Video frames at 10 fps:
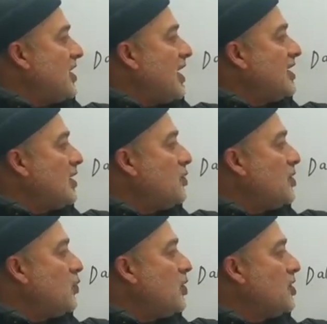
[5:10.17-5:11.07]
Write down the
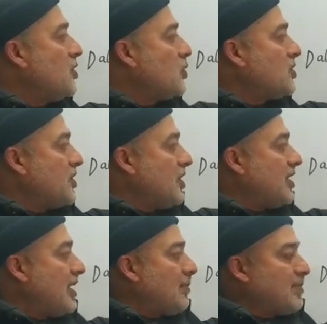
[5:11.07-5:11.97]
word notes in
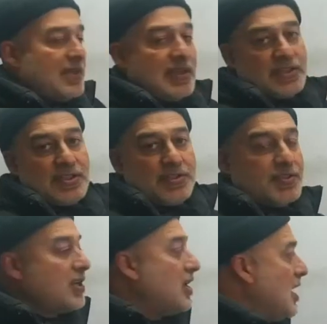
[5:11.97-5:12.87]
capital
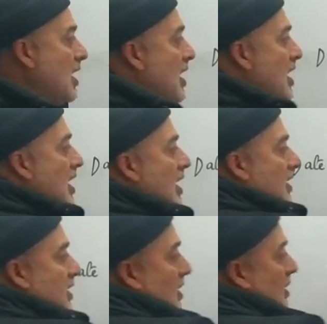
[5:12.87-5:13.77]
letters, and